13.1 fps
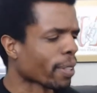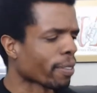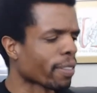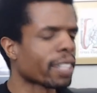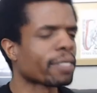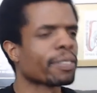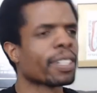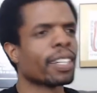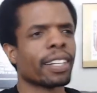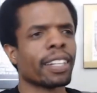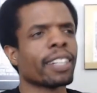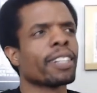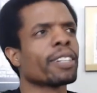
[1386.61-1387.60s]
Right
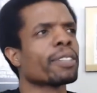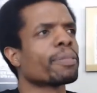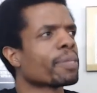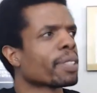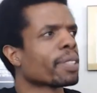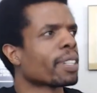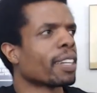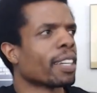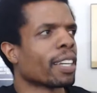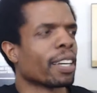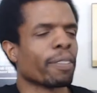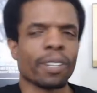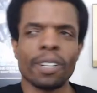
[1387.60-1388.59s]
here,
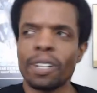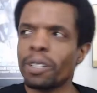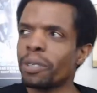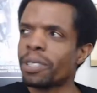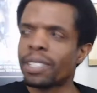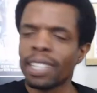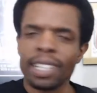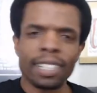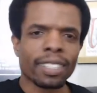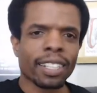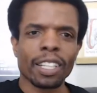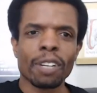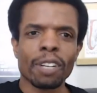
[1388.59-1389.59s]
if the news says
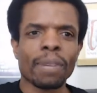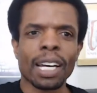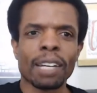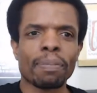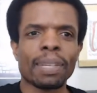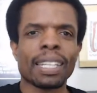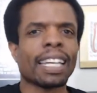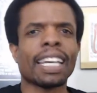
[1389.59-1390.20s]
like there might be